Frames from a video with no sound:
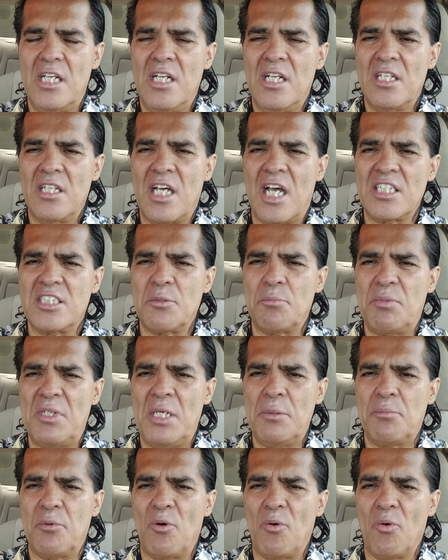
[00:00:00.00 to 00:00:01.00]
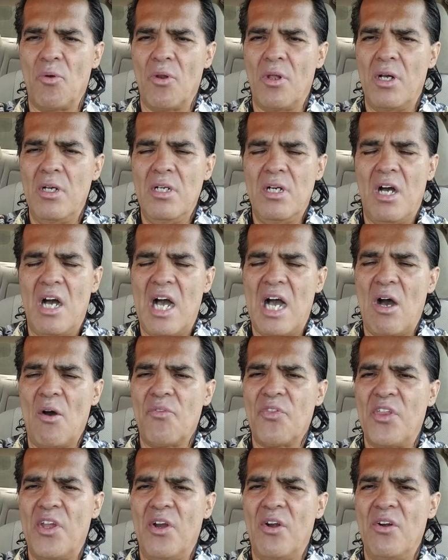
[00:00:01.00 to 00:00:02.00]
lots of people out
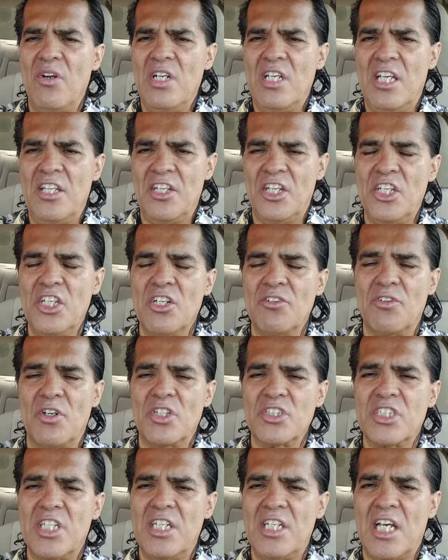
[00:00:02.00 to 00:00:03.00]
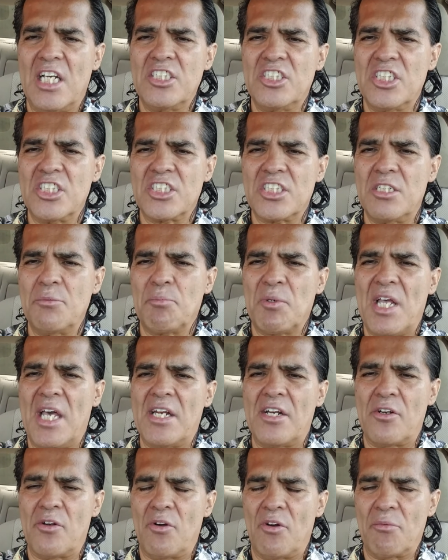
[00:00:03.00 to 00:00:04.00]
there in the universe, and not just
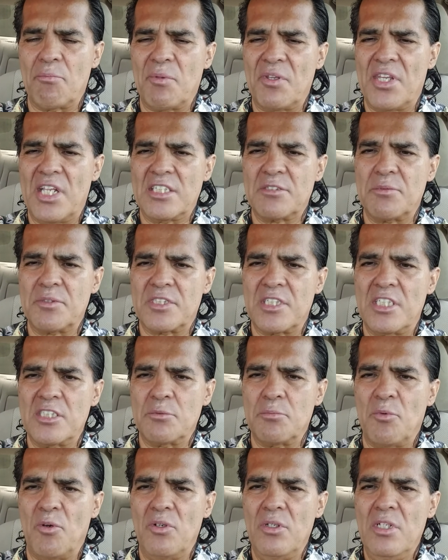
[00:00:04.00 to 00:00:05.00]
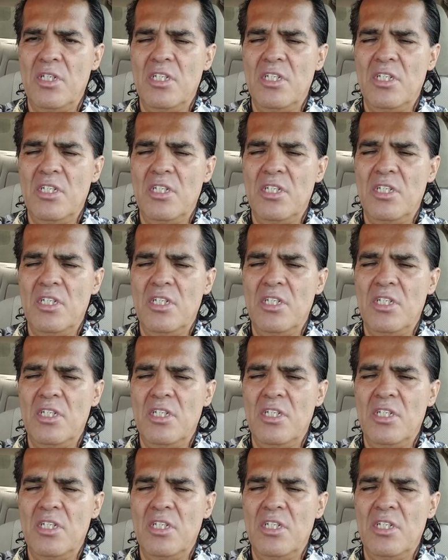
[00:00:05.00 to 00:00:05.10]
planet Earth. But that's besides the point.